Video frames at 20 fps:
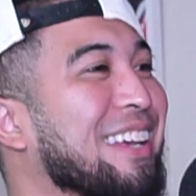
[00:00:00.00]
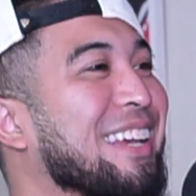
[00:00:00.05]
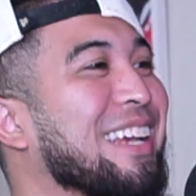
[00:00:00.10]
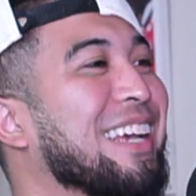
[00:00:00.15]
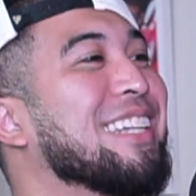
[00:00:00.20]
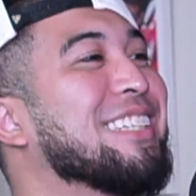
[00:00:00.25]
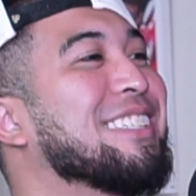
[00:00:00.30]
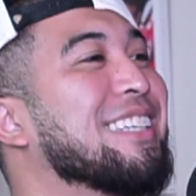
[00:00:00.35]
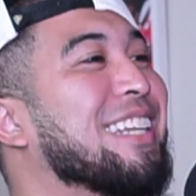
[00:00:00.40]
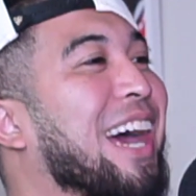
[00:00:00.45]

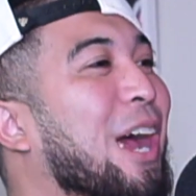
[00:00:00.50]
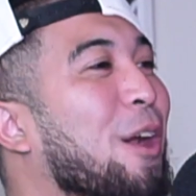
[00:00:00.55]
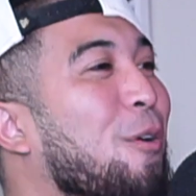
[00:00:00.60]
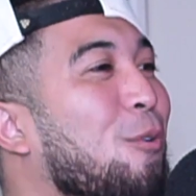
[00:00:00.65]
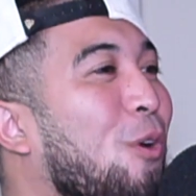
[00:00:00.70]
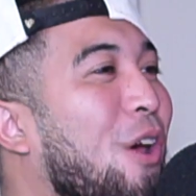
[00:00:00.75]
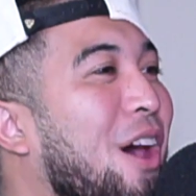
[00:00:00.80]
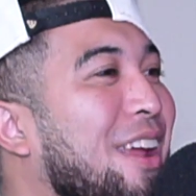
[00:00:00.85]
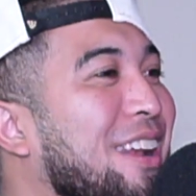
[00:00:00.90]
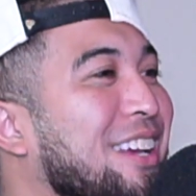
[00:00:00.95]
It's an
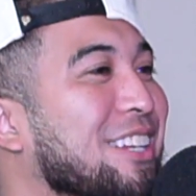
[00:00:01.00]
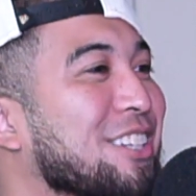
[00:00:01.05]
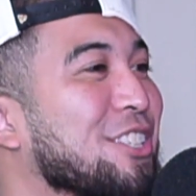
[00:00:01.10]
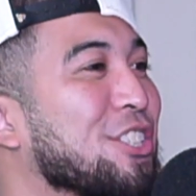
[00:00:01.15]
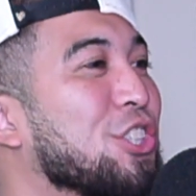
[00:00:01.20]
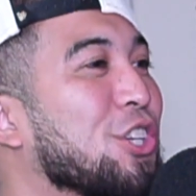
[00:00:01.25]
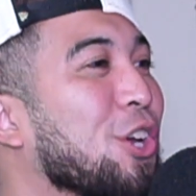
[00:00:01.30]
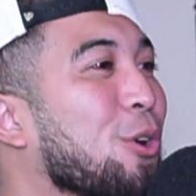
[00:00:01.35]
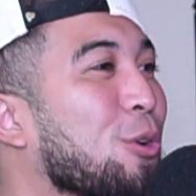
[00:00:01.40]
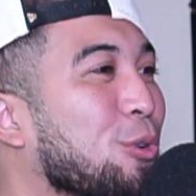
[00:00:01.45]
ironic
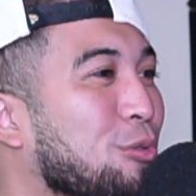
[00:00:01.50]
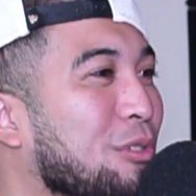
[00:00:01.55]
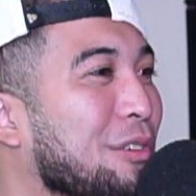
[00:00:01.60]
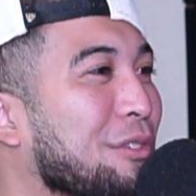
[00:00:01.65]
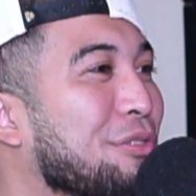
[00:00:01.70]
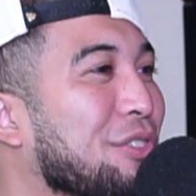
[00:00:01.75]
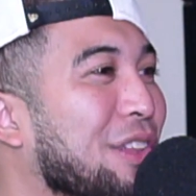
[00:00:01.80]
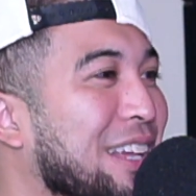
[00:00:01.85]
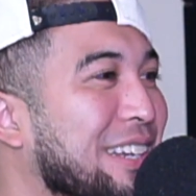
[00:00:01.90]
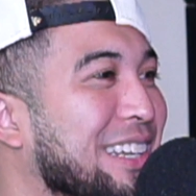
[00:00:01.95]
joke
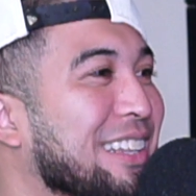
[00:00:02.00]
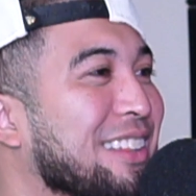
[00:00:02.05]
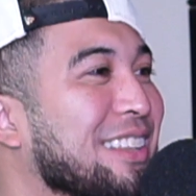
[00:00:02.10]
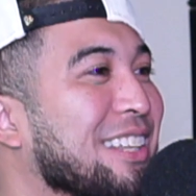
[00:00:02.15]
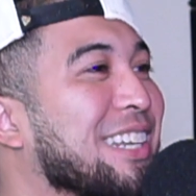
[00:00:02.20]
reflecting the